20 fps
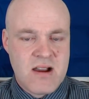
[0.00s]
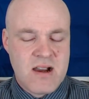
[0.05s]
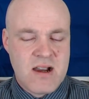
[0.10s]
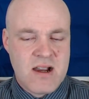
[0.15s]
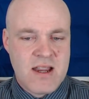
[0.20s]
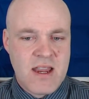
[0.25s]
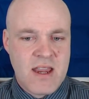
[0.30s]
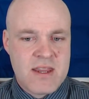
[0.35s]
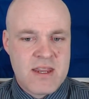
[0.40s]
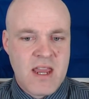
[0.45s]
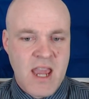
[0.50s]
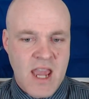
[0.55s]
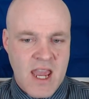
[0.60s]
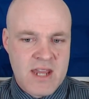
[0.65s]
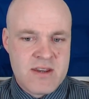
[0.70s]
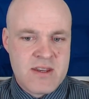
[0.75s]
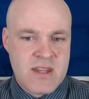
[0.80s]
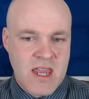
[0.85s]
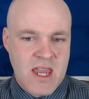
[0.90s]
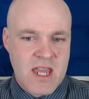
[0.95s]
I
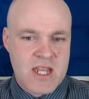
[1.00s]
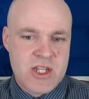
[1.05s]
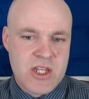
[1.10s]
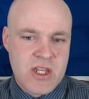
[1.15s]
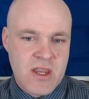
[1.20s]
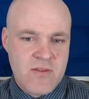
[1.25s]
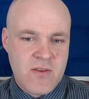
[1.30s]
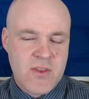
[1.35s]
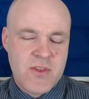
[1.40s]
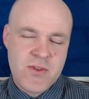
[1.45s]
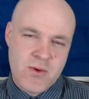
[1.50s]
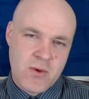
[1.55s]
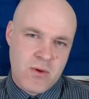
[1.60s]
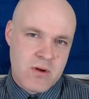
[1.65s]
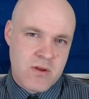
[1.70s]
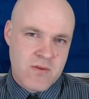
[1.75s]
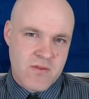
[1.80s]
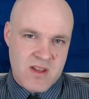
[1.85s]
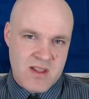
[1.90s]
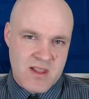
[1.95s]
hadn't actually ever
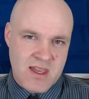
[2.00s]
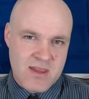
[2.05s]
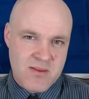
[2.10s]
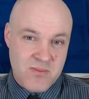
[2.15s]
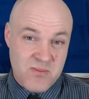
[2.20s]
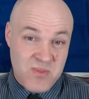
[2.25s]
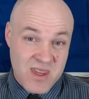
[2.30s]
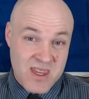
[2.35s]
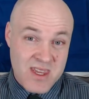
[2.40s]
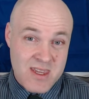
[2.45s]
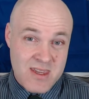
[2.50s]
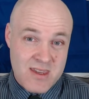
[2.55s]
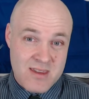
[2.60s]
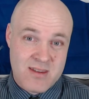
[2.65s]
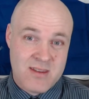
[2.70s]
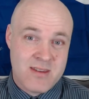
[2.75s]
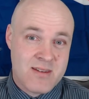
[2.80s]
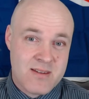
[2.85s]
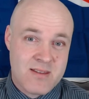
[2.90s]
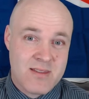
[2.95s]
thought of it like
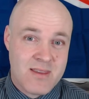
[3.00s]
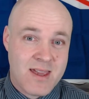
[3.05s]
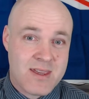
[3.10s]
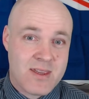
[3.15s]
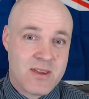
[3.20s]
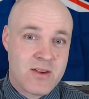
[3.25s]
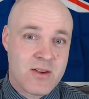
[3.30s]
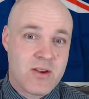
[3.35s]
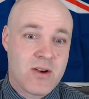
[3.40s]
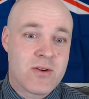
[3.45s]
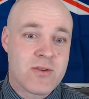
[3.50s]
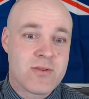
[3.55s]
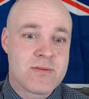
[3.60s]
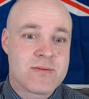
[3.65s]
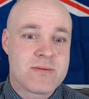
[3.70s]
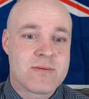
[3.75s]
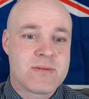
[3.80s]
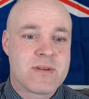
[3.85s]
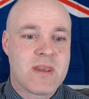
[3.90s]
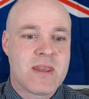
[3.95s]
being like a cult
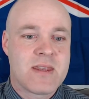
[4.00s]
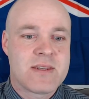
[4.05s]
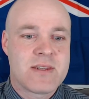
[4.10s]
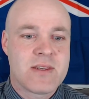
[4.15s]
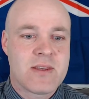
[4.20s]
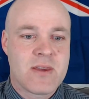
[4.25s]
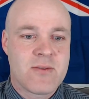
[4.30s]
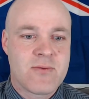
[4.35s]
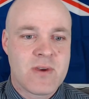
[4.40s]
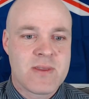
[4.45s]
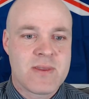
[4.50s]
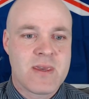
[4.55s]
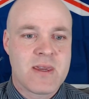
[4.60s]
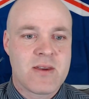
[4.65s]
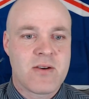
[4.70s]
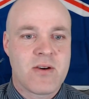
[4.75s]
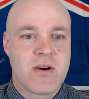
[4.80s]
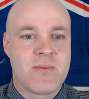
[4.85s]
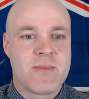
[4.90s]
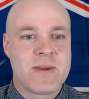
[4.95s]
until I read
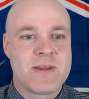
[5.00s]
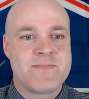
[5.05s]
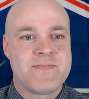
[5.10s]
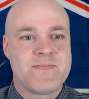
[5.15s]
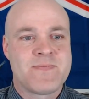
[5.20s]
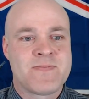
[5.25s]
that comment.